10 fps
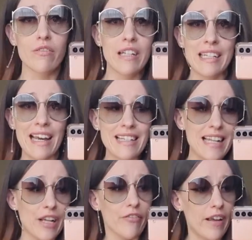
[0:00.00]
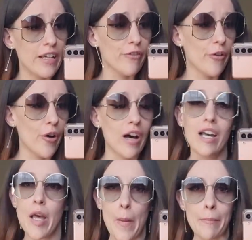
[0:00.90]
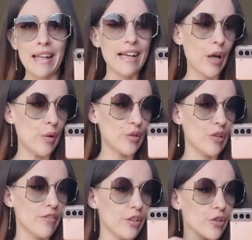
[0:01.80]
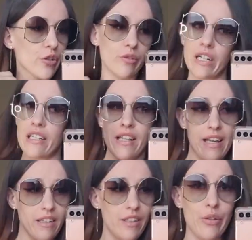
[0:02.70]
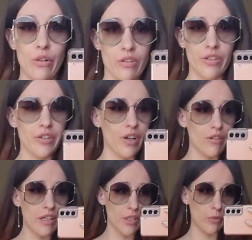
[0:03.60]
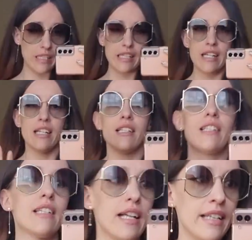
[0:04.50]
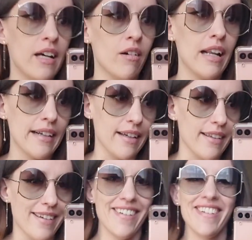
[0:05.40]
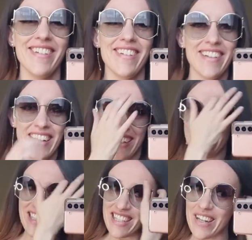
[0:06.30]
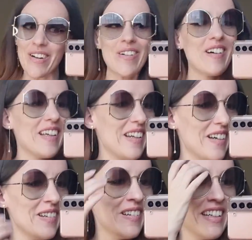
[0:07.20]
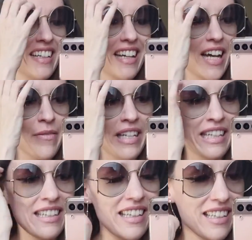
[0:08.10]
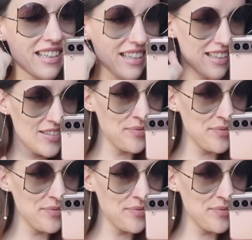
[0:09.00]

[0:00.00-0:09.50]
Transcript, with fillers: really nice like fake fur black coat over your shoulders and you're good to go and you will stand out like nothing. So, you know, I mean, it's...